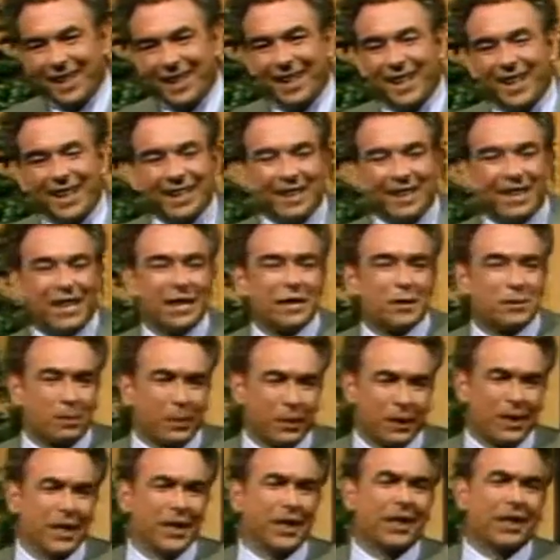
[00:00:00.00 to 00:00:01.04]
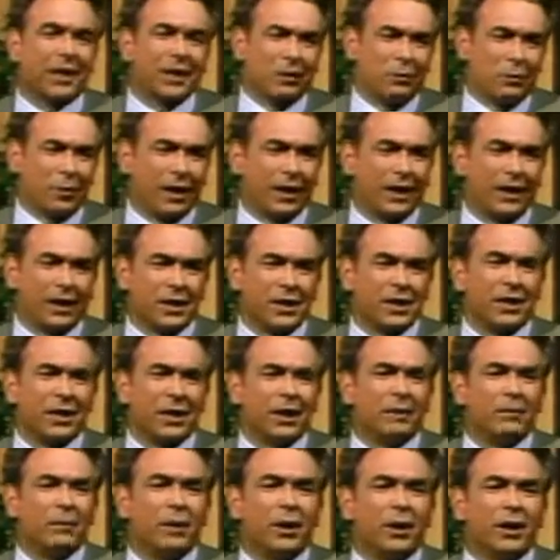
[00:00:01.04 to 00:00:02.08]
at this particular wedding
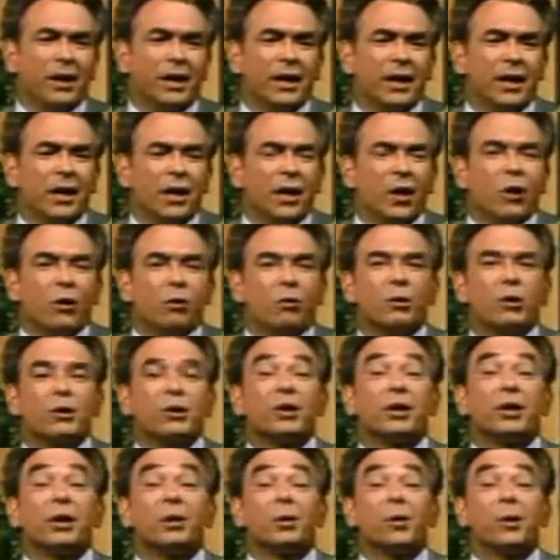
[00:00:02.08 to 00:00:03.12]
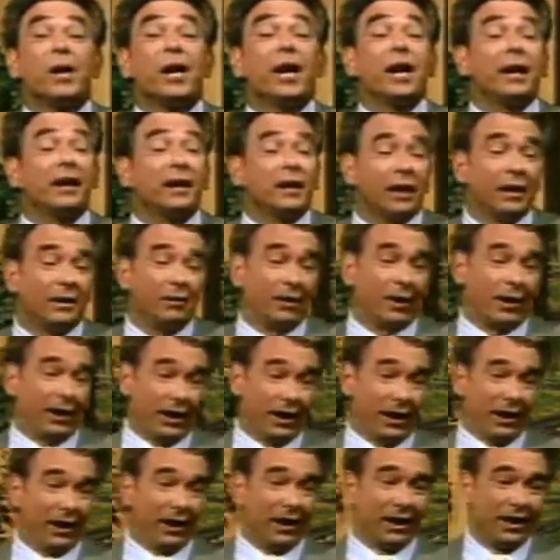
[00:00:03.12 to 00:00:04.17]
ceremony was the
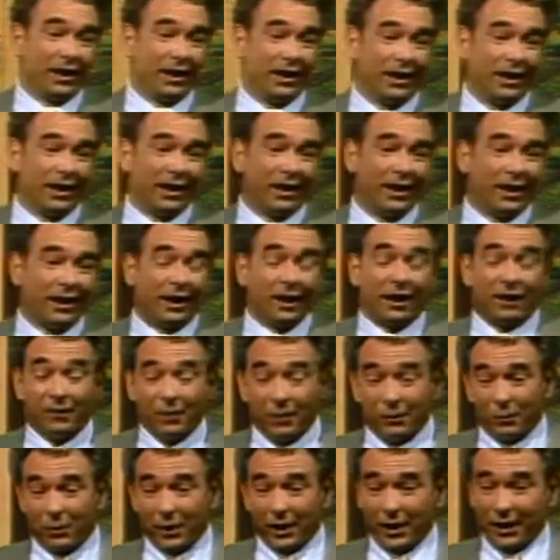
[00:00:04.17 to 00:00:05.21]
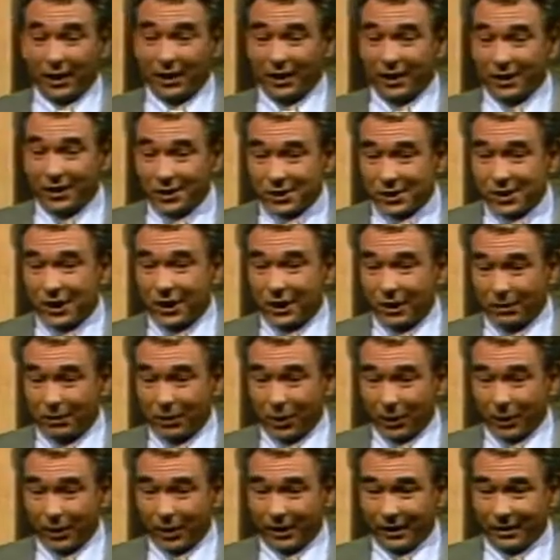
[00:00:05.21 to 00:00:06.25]
creativity of the wedding
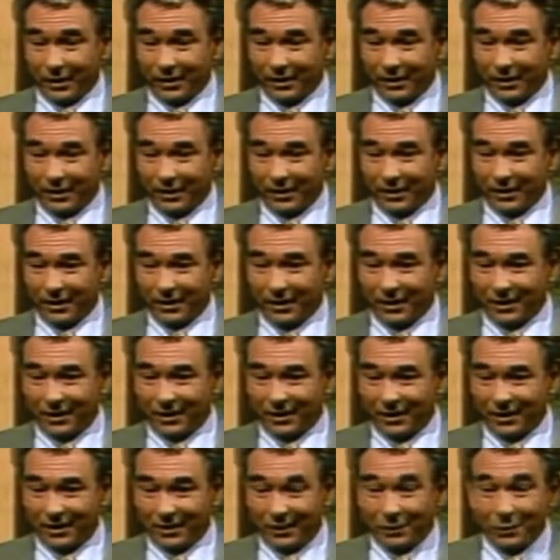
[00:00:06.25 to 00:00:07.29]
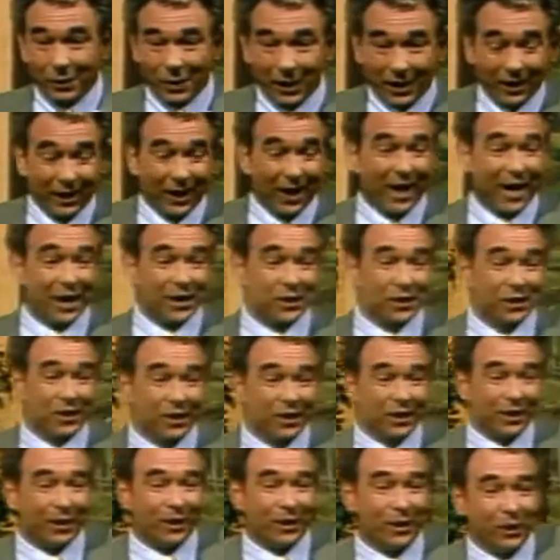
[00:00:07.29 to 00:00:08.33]
ceremony. The wedding
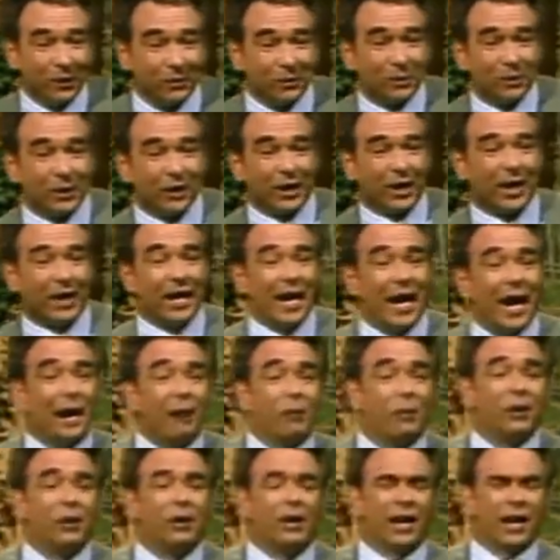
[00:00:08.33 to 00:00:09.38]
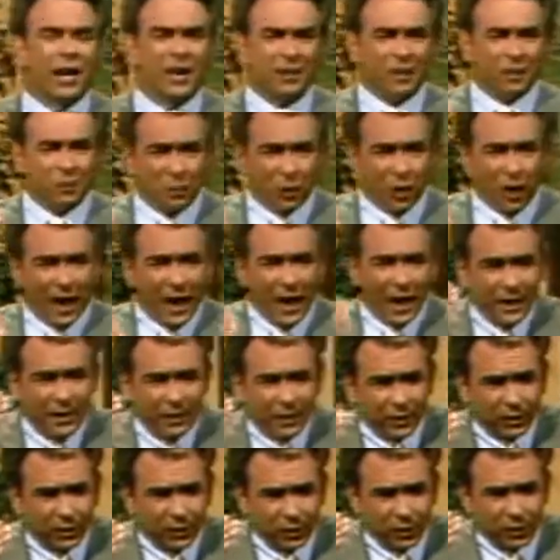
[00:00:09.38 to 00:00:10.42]
lasted over an hour, and the bride and
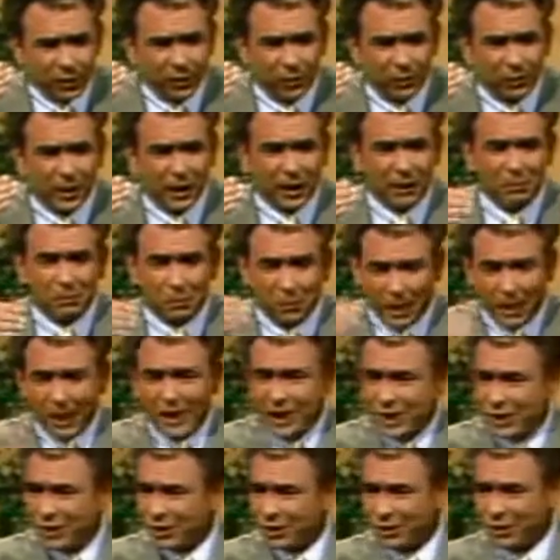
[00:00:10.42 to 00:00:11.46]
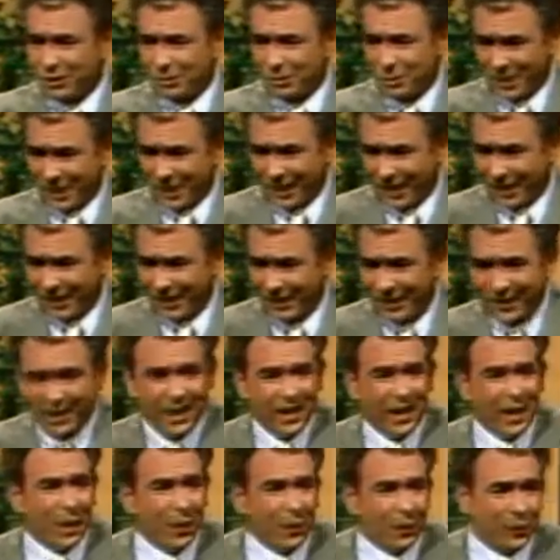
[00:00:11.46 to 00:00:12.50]
the groom had brainstormed together
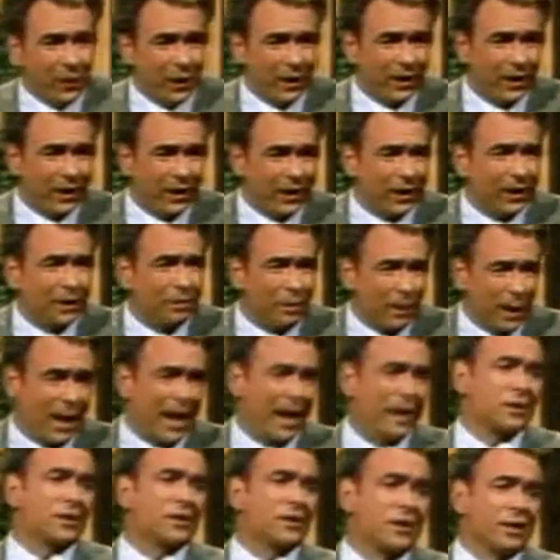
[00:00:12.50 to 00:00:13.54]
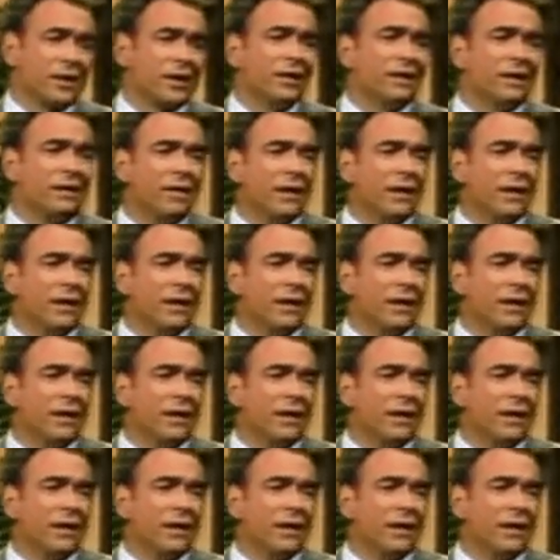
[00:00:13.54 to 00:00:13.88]
with the pastor